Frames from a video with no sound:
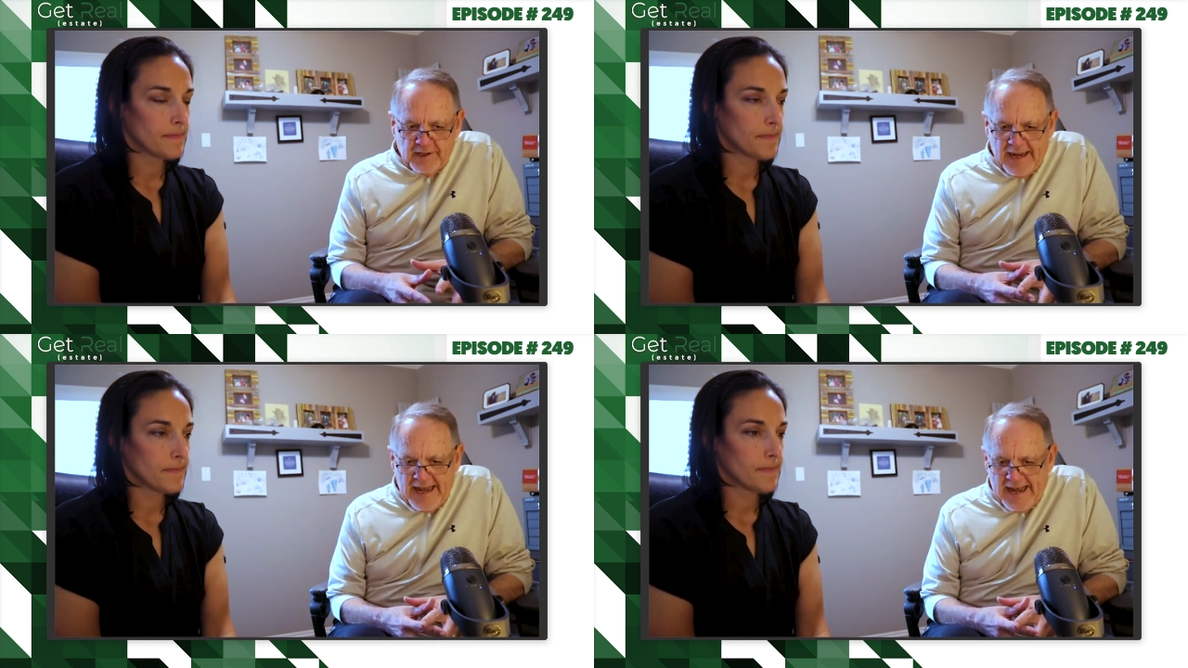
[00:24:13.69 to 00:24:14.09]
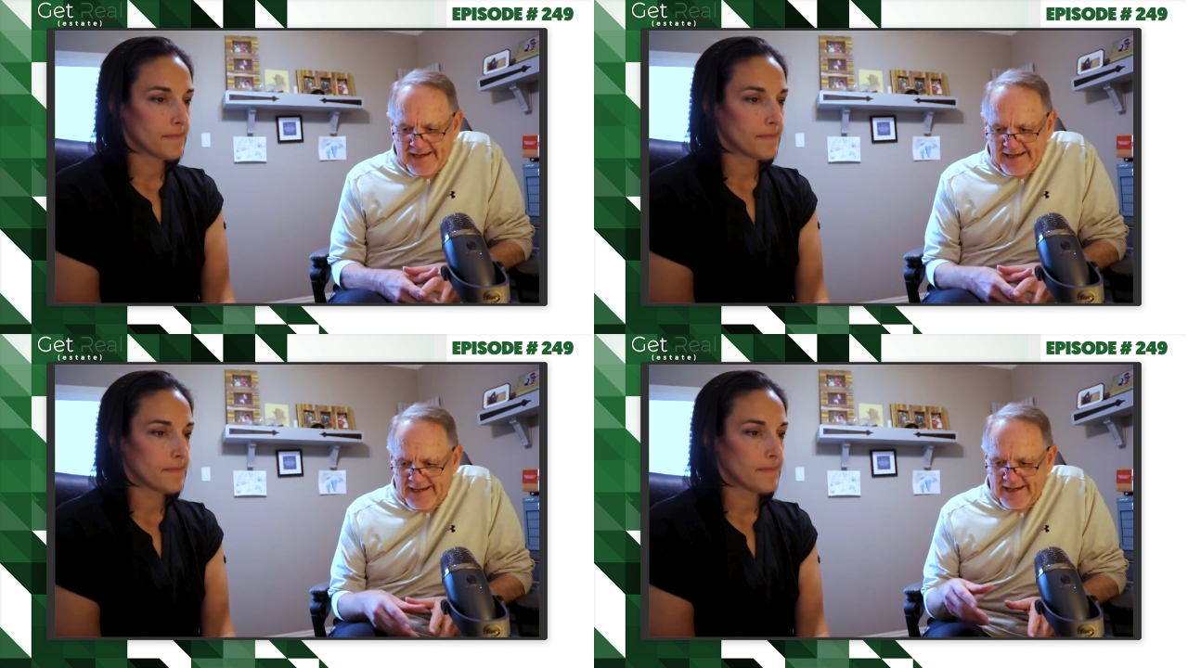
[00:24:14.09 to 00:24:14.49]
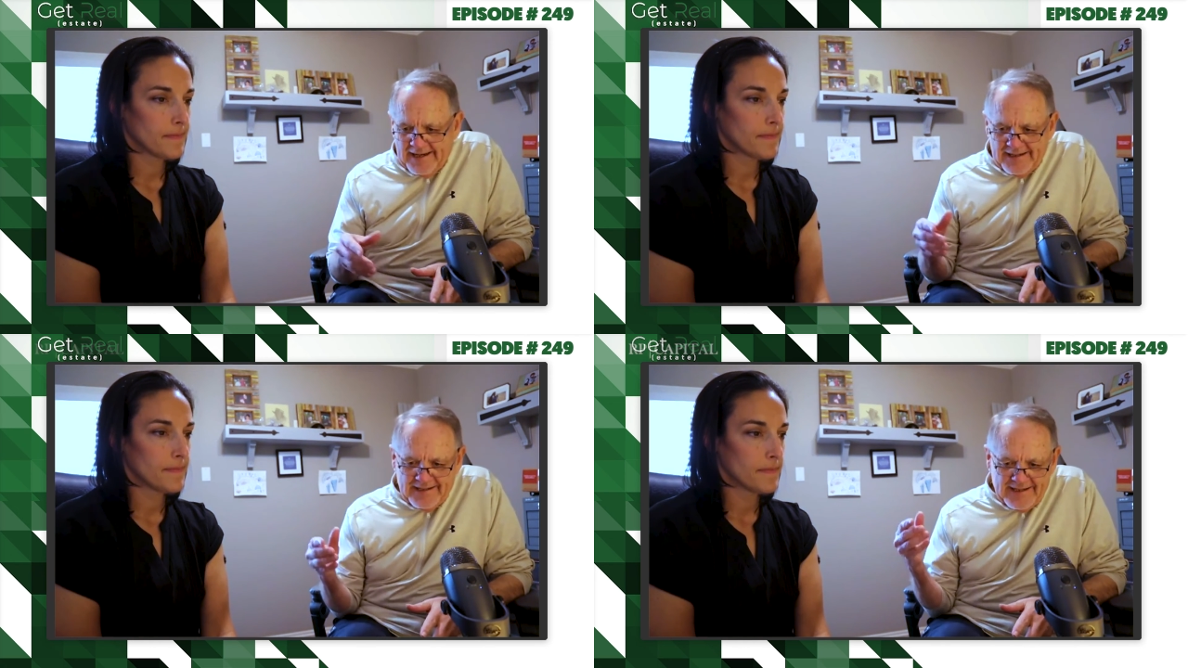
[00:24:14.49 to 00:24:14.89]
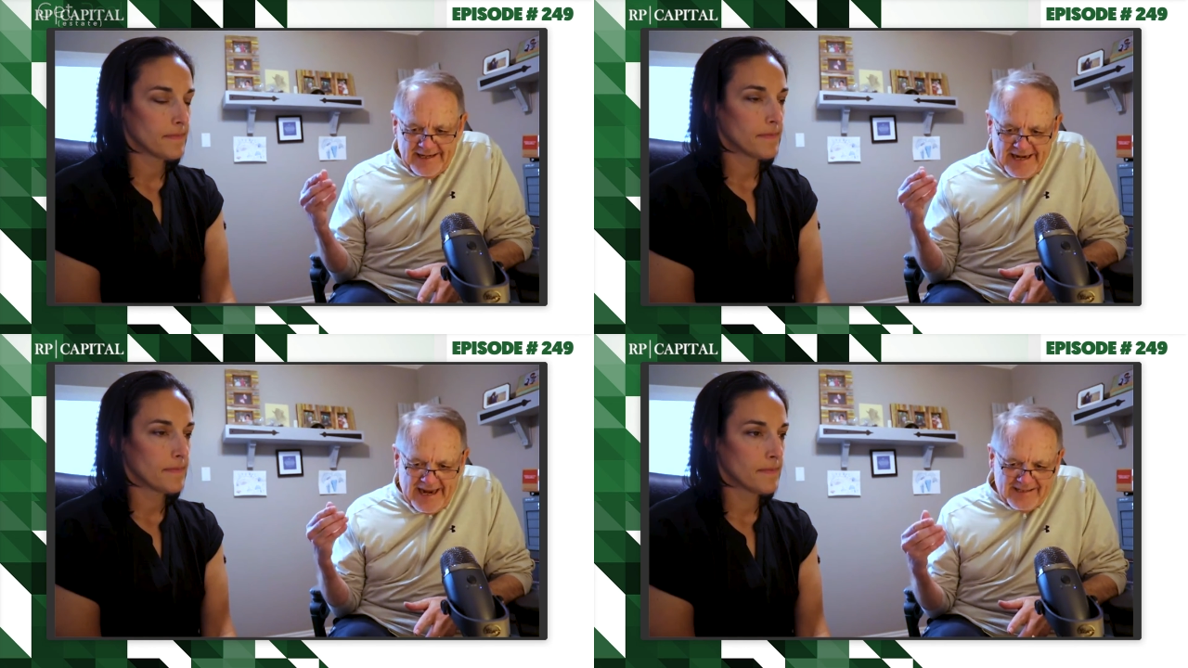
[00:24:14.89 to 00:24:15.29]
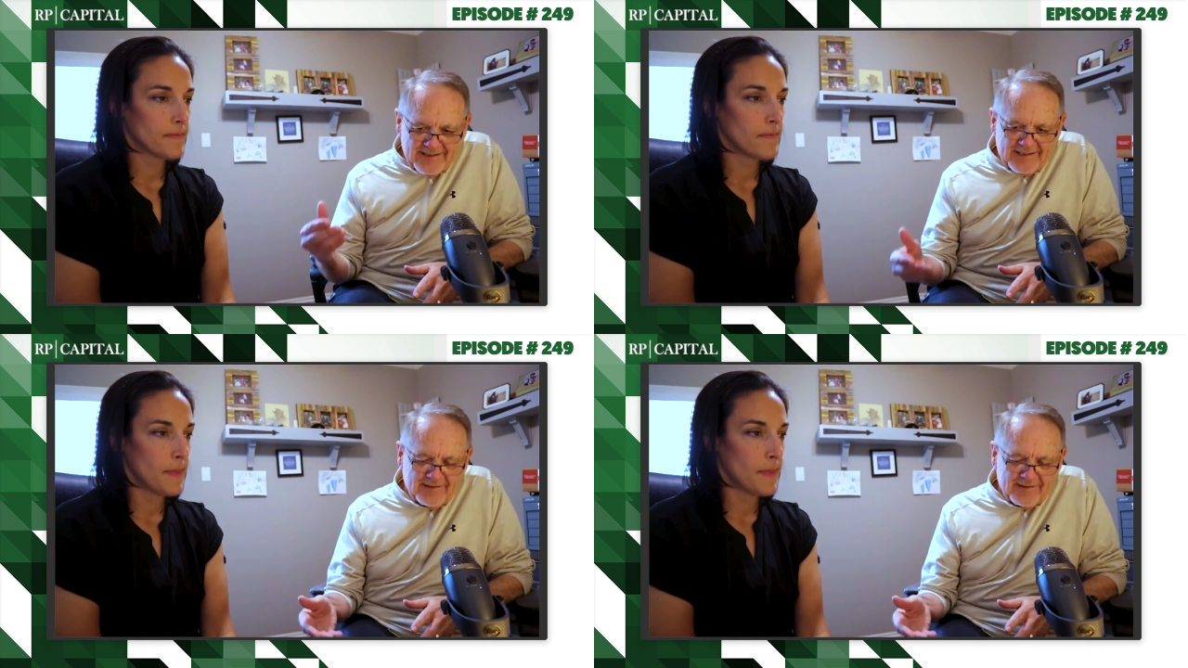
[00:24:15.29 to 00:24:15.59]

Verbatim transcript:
Speaker 1: guy and he hasn't.